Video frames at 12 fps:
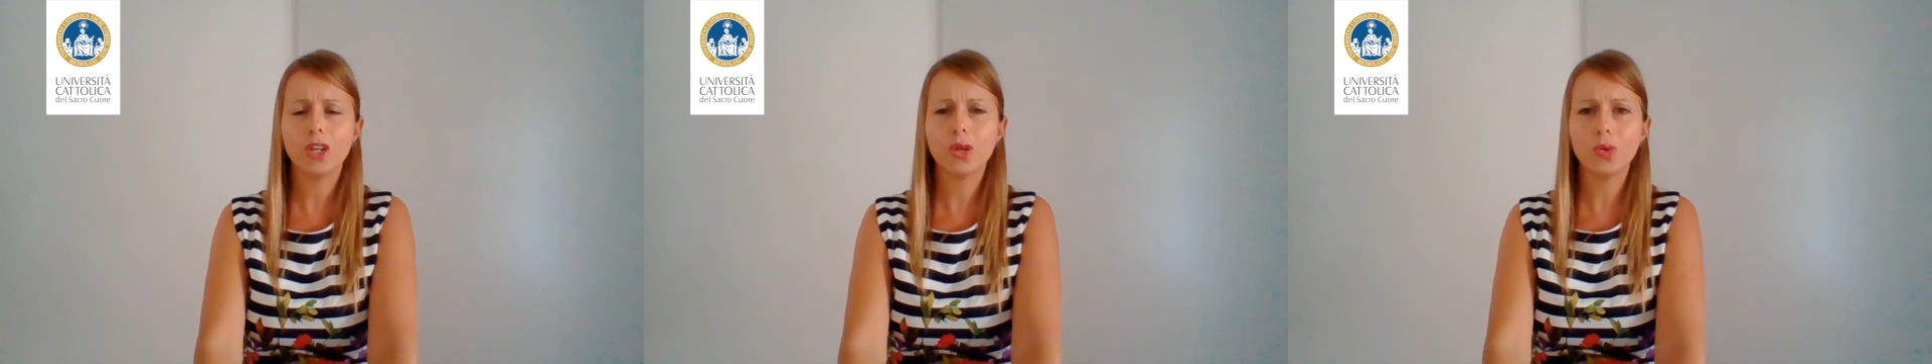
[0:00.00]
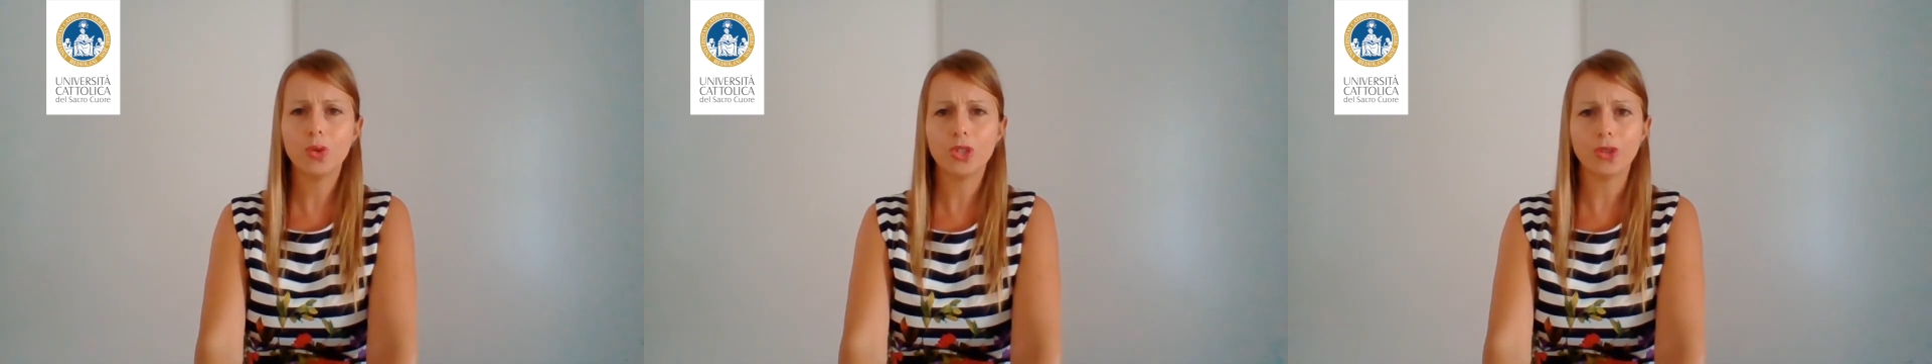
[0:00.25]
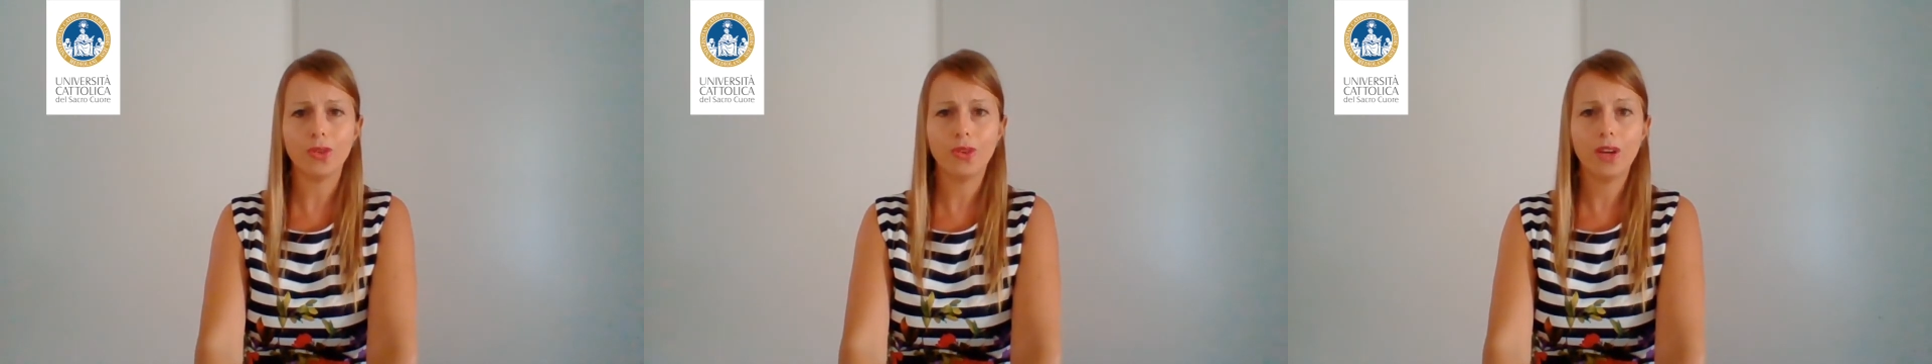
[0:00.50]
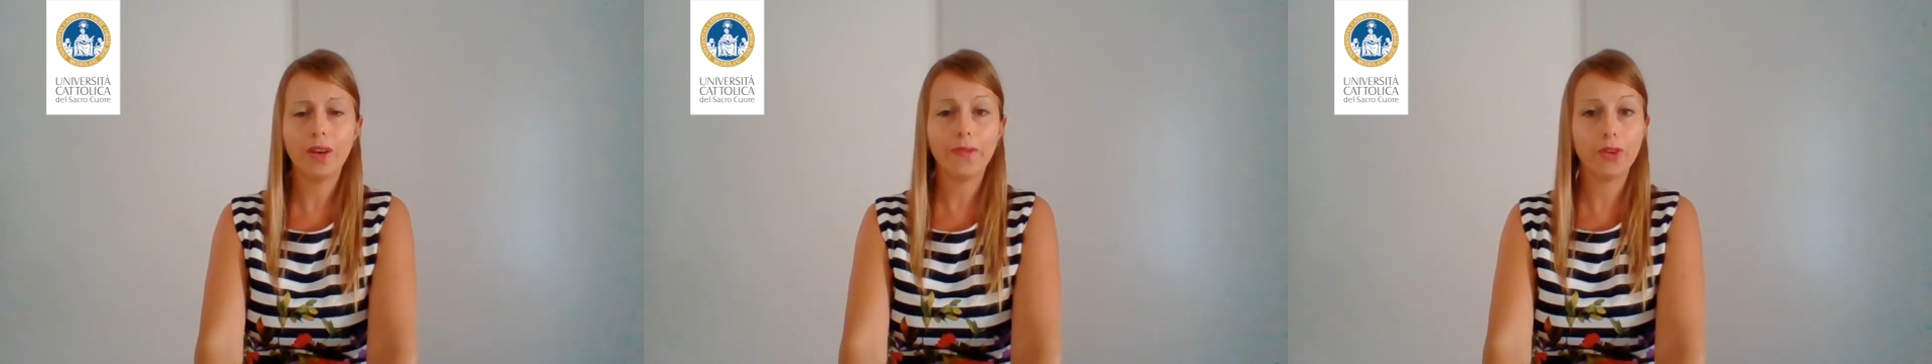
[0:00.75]

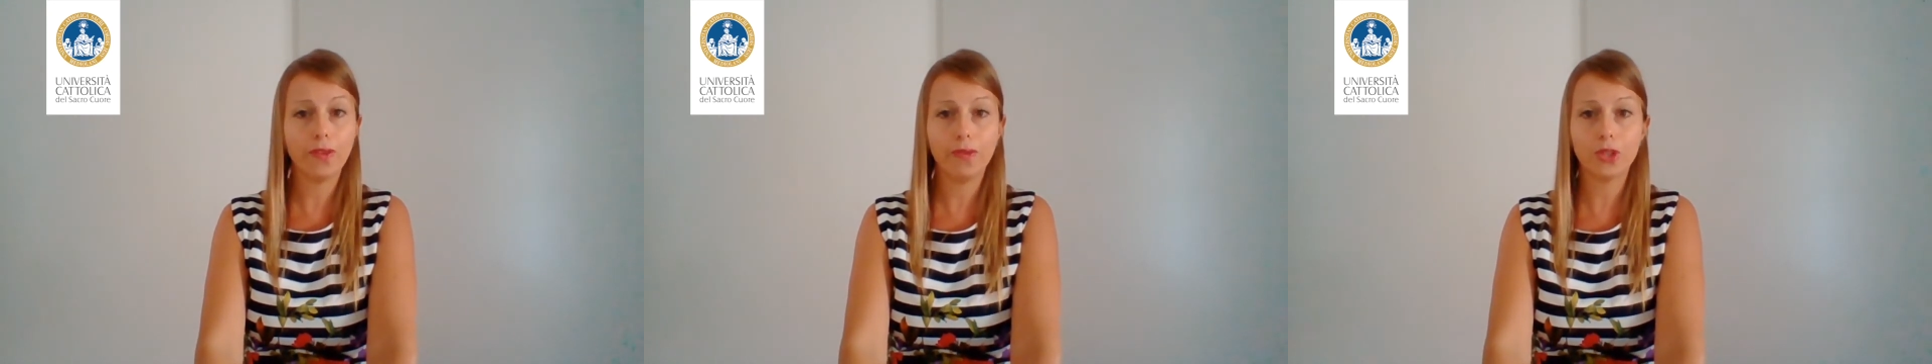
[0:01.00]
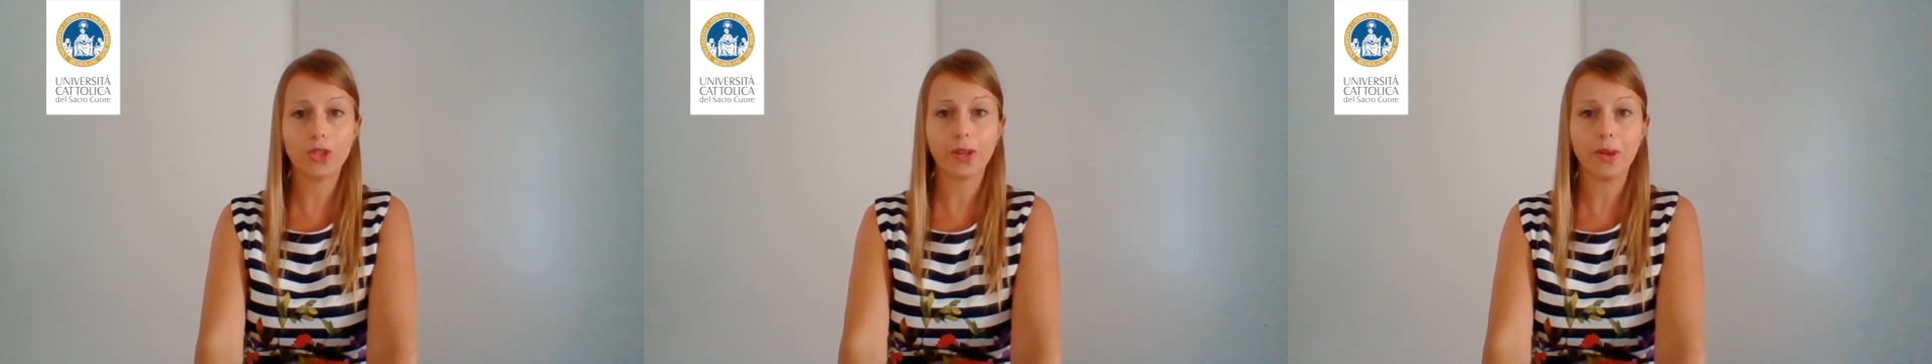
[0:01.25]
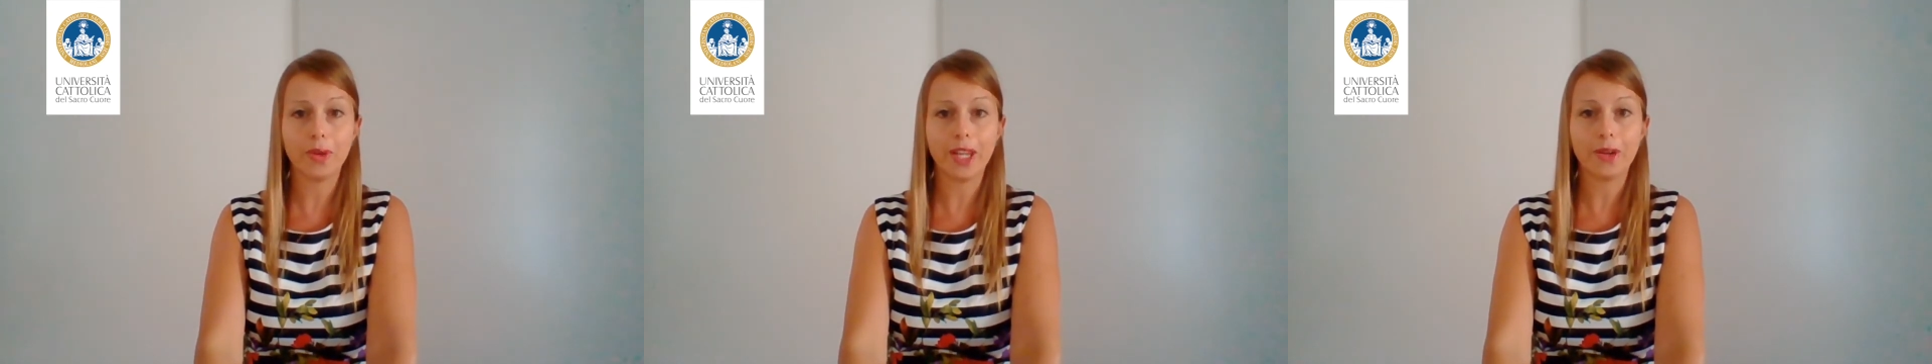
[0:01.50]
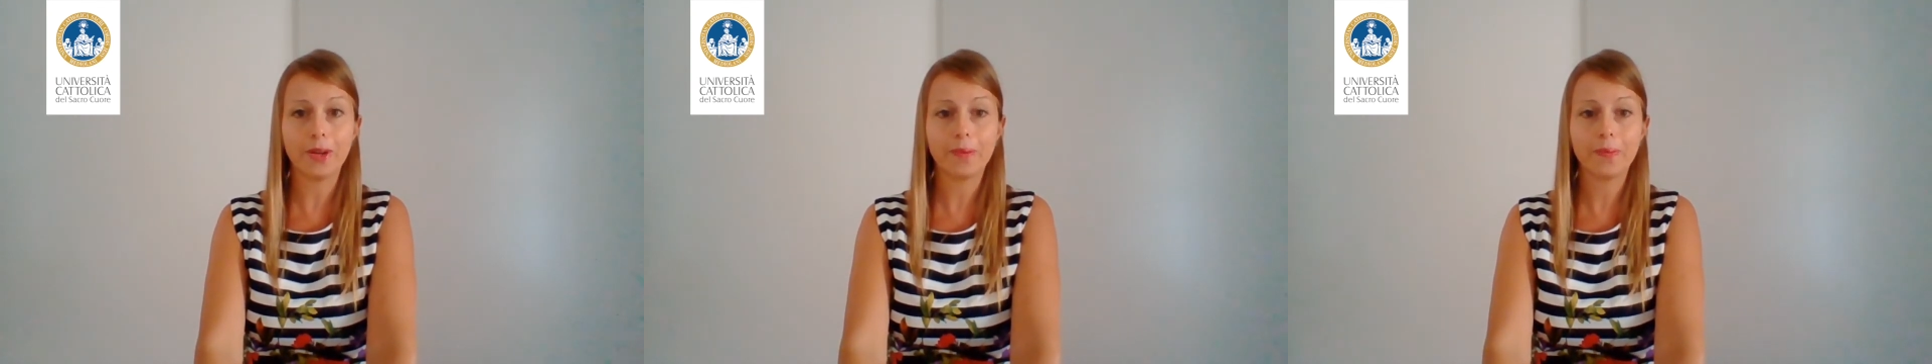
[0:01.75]
crucial for your future
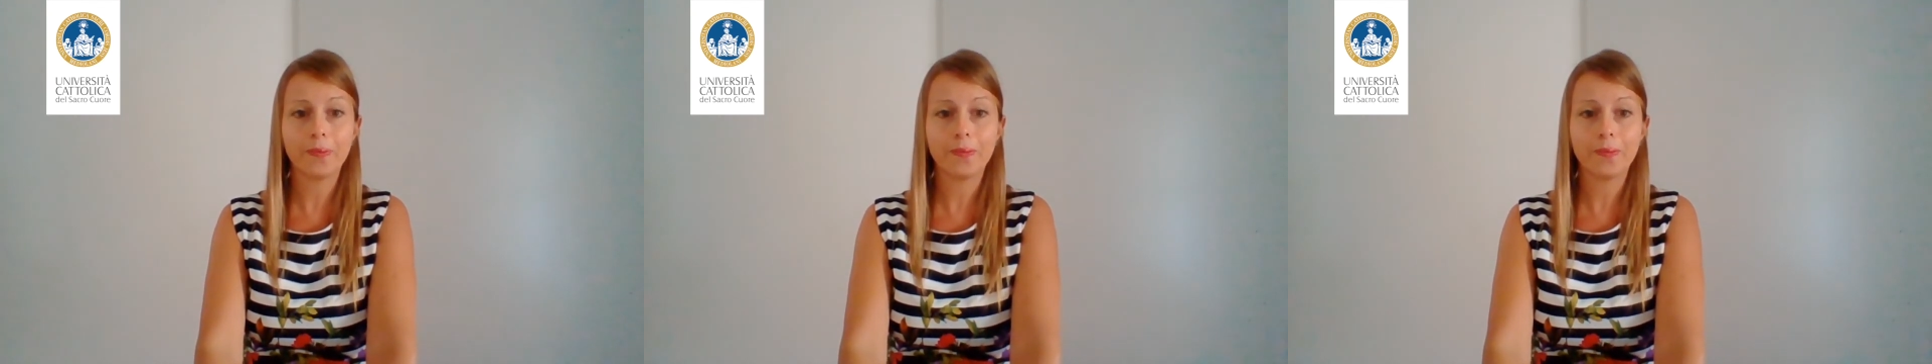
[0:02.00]
career.